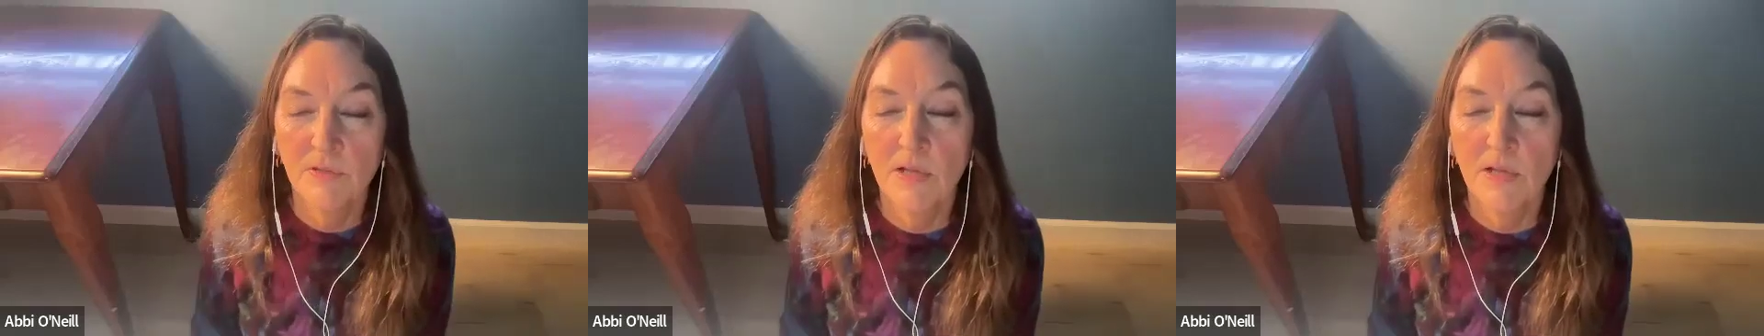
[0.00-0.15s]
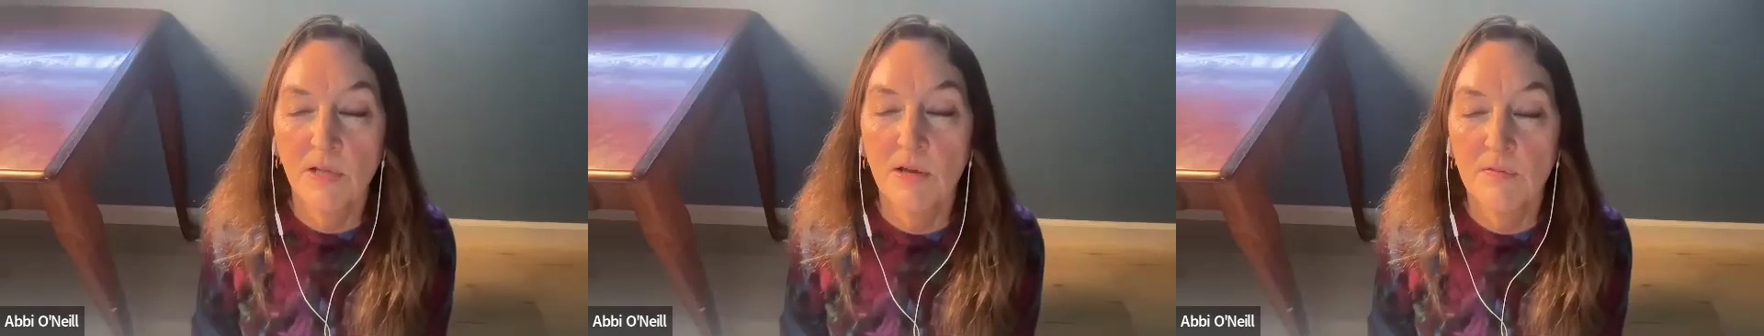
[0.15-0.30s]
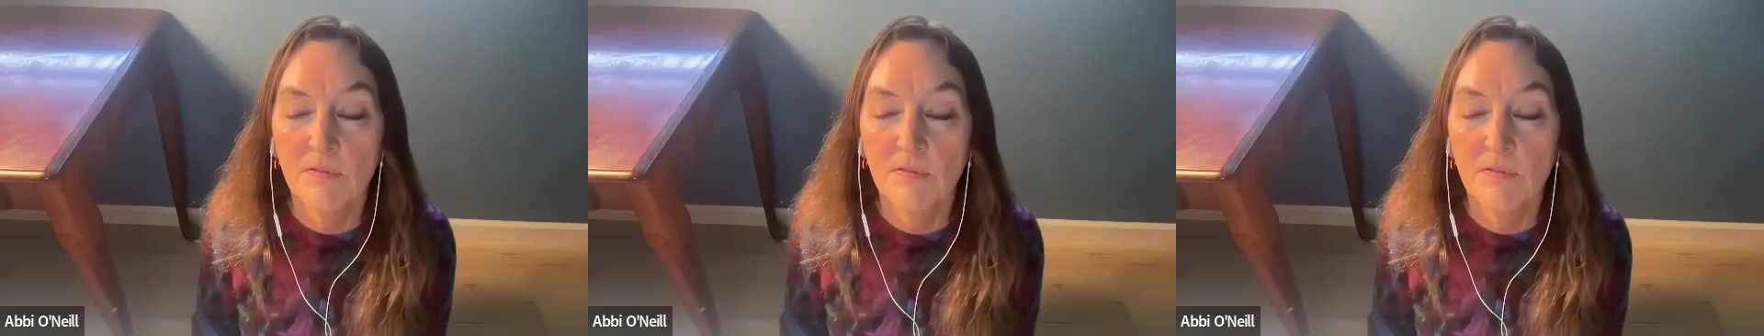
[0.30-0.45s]

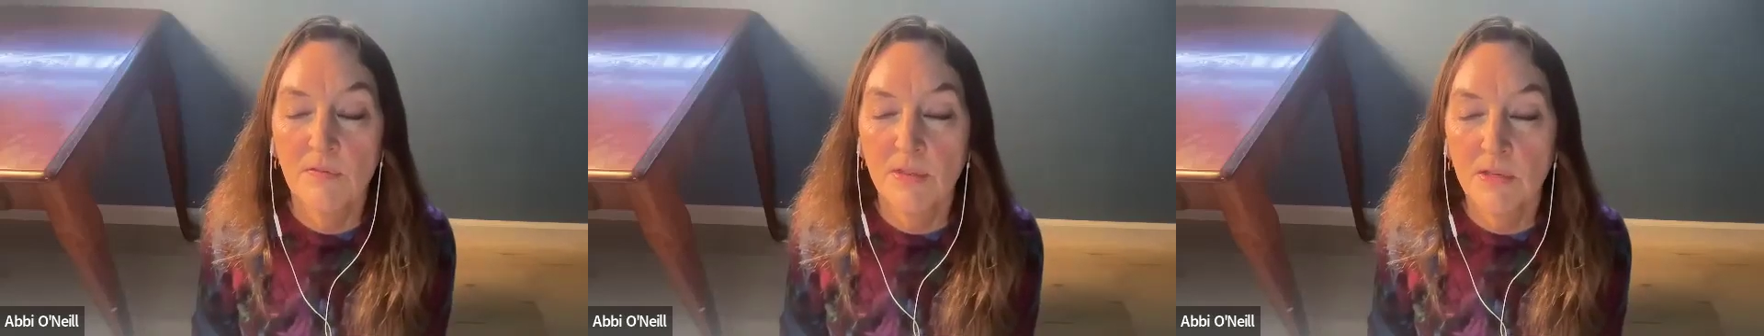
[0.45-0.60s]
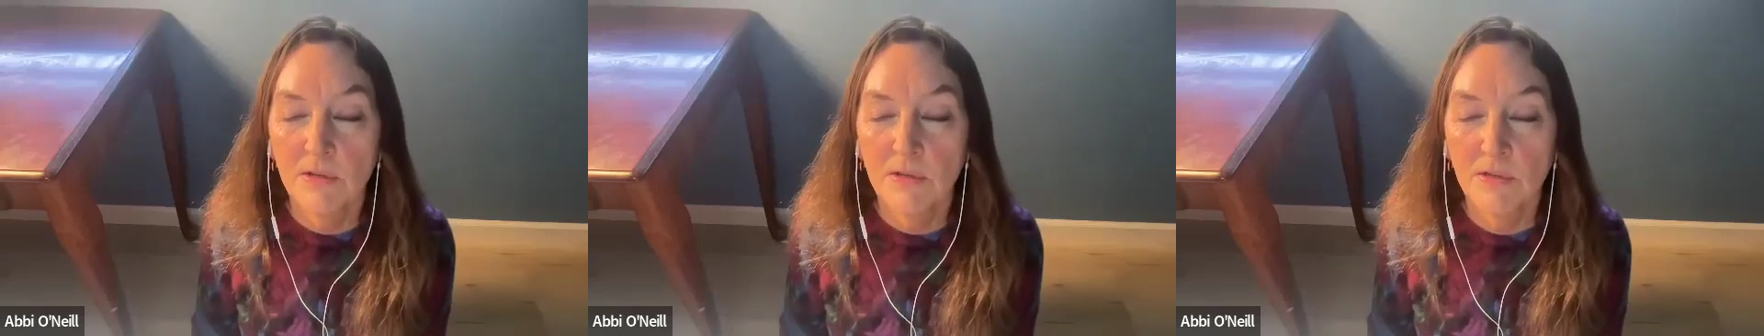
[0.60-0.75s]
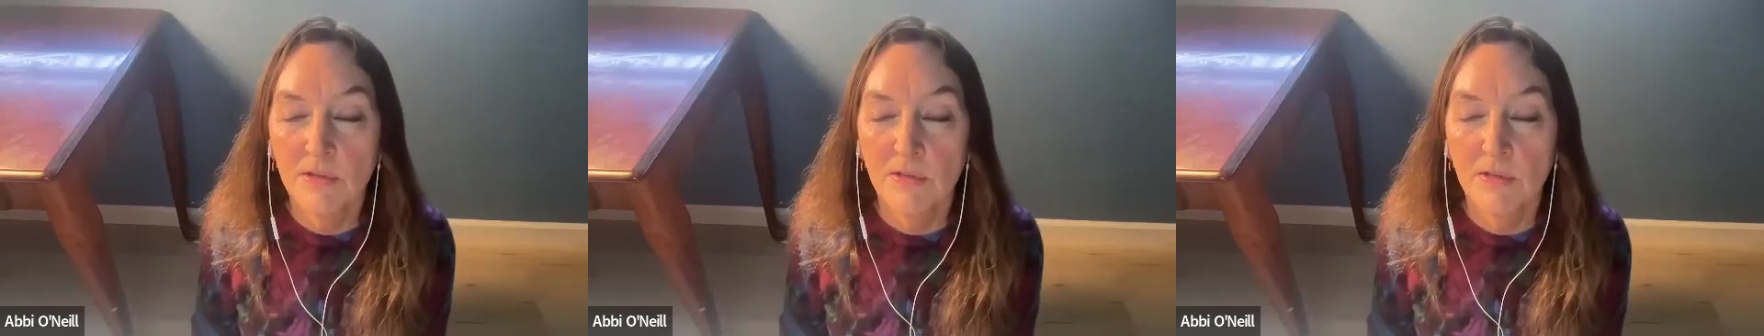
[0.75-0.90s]
love that
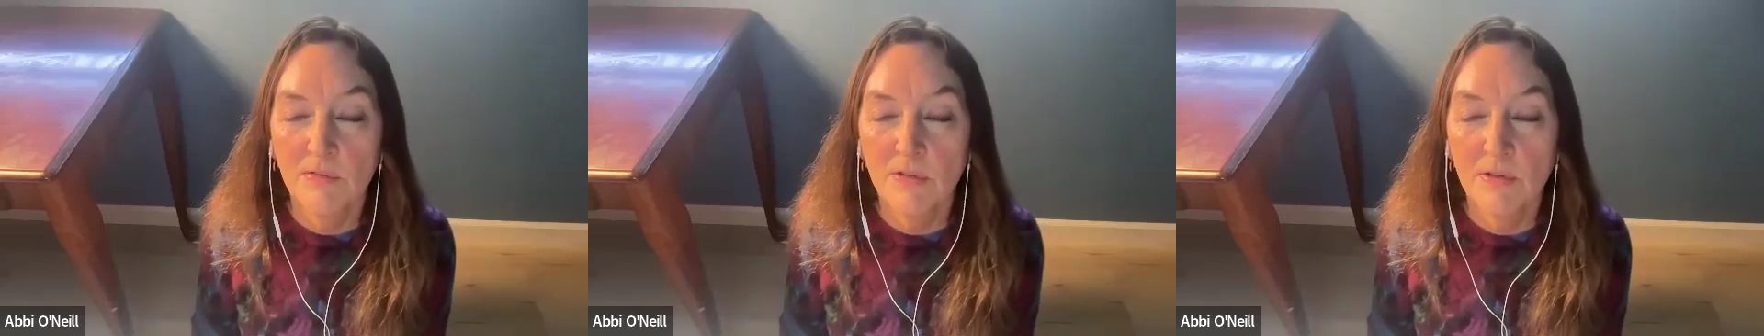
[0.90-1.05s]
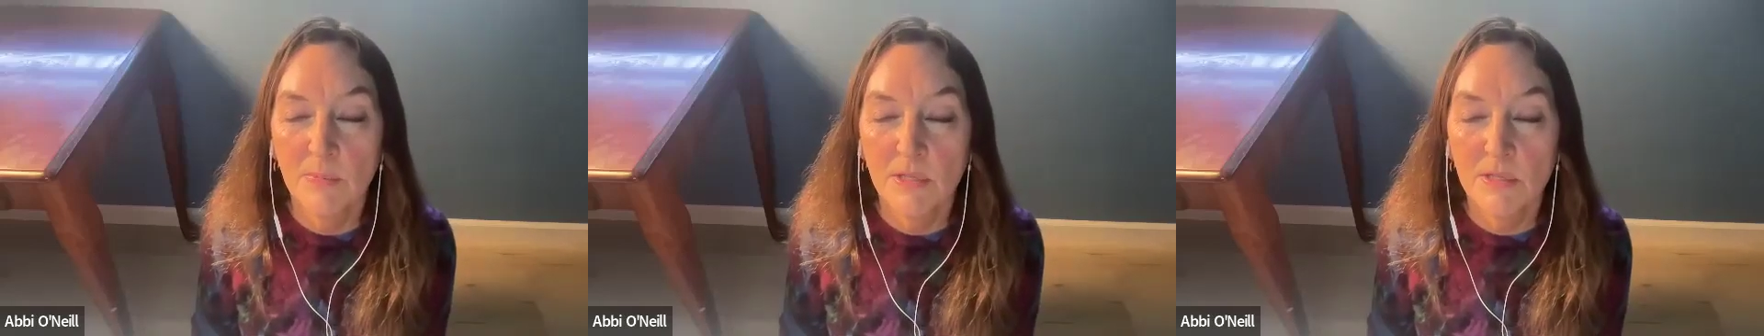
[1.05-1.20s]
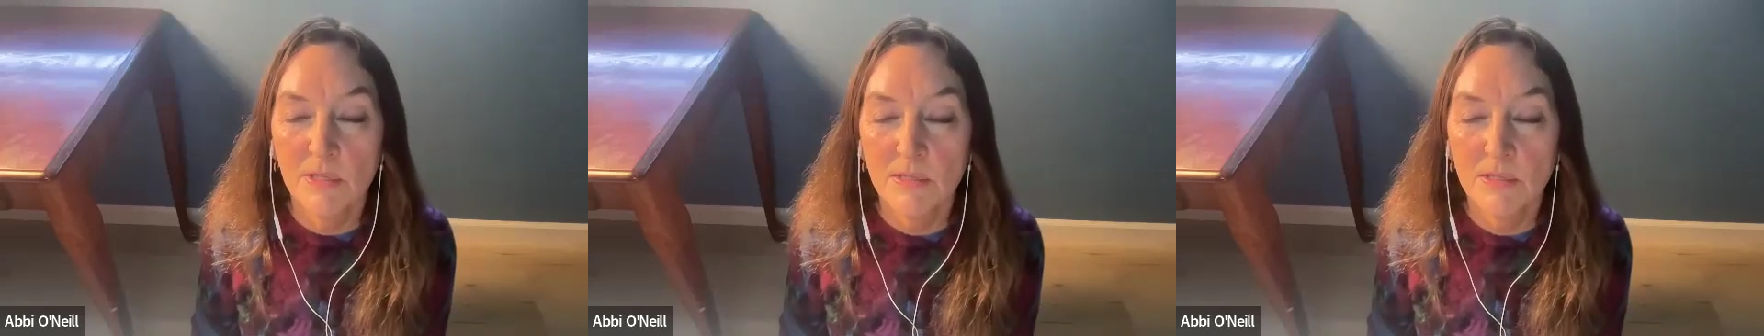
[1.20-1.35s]
you're
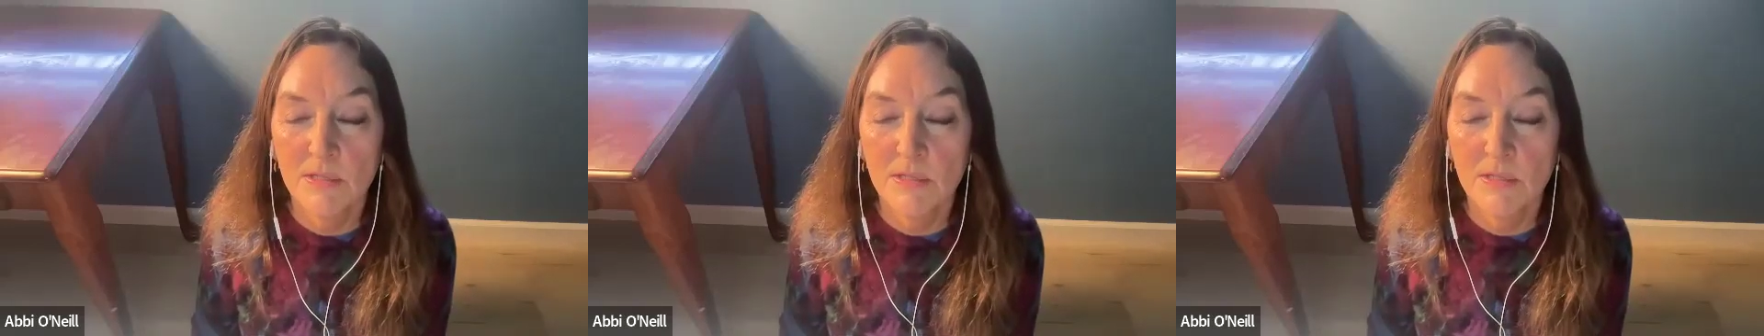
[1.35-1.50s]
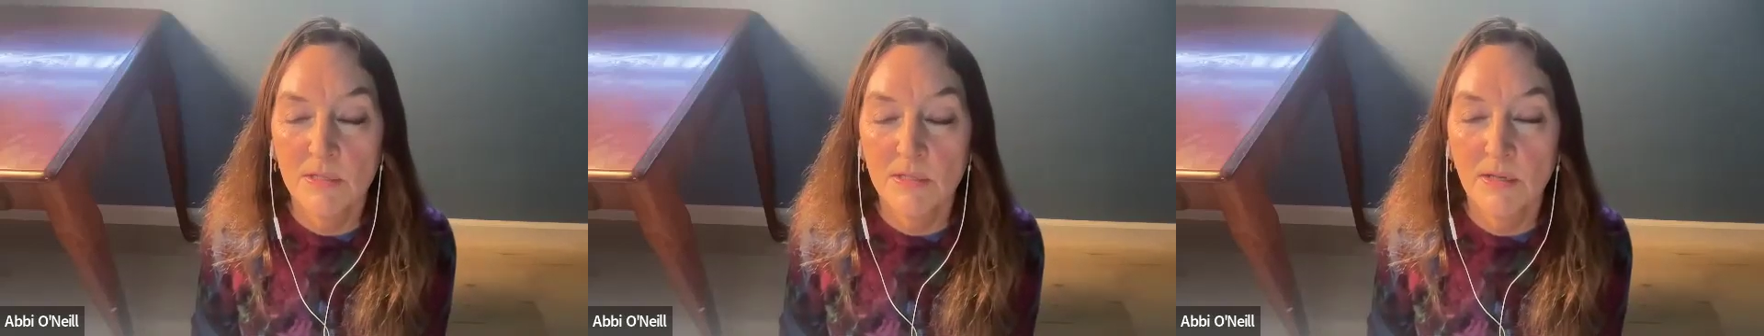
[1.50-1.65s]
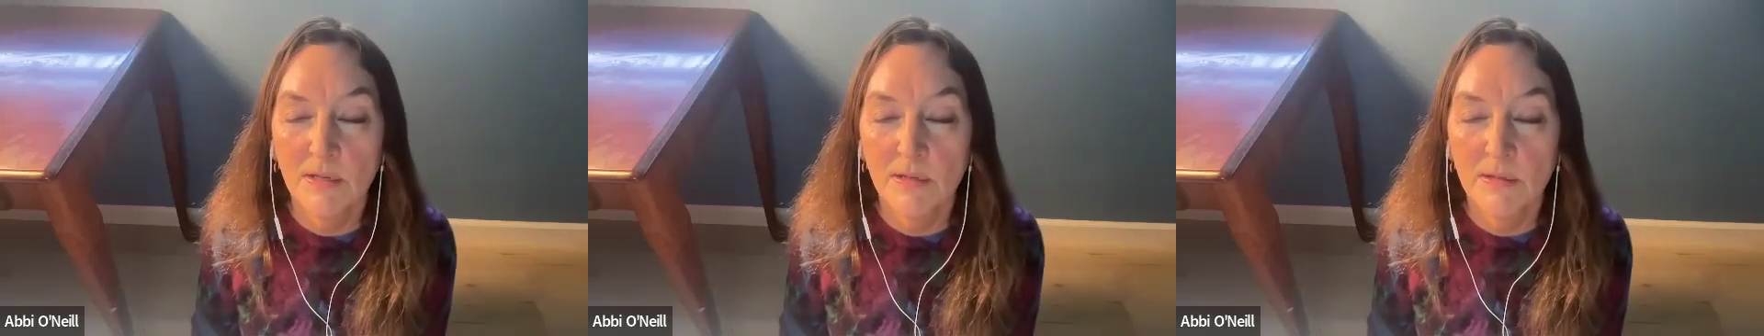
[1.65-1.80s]
giving me
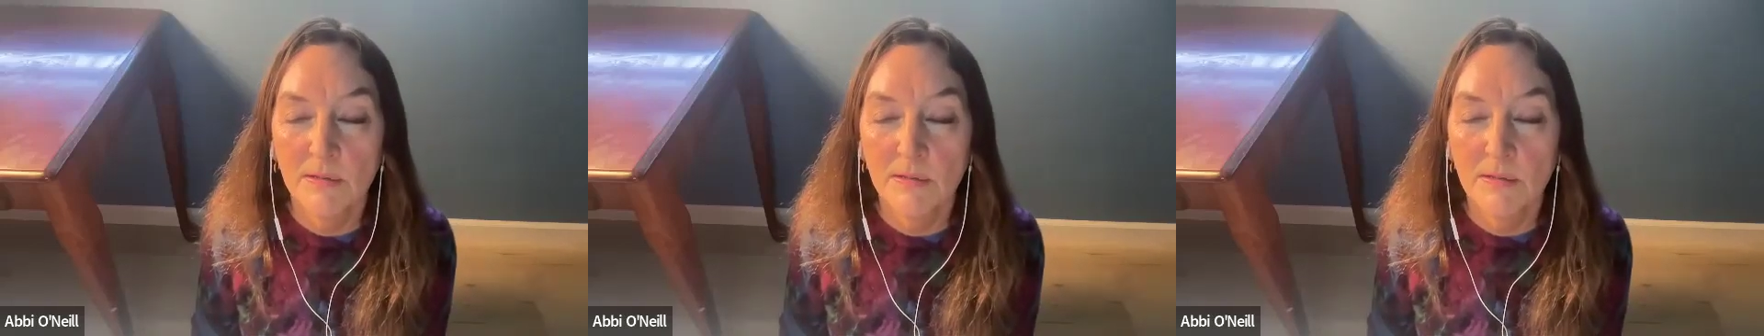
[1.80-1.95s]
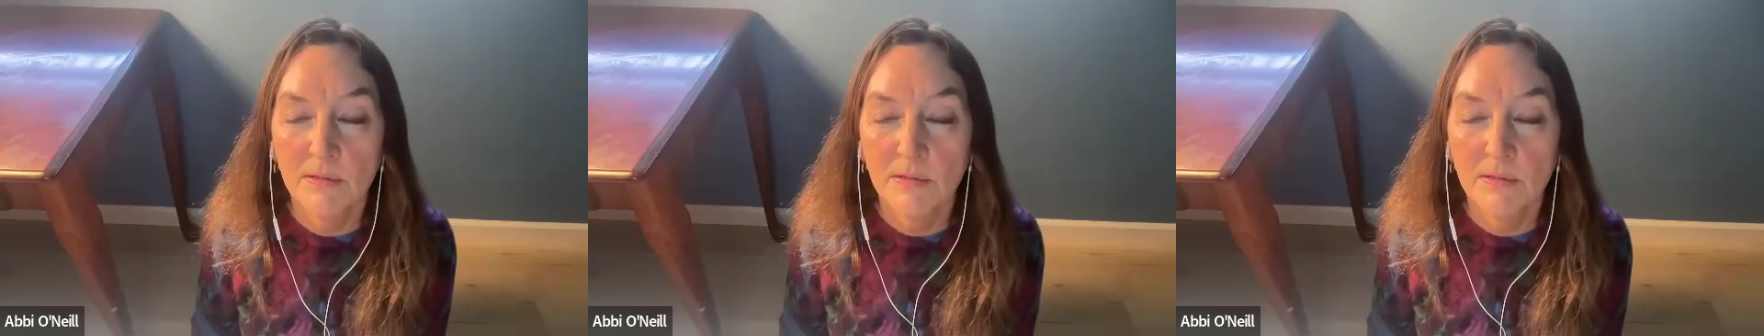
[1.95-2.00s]
today.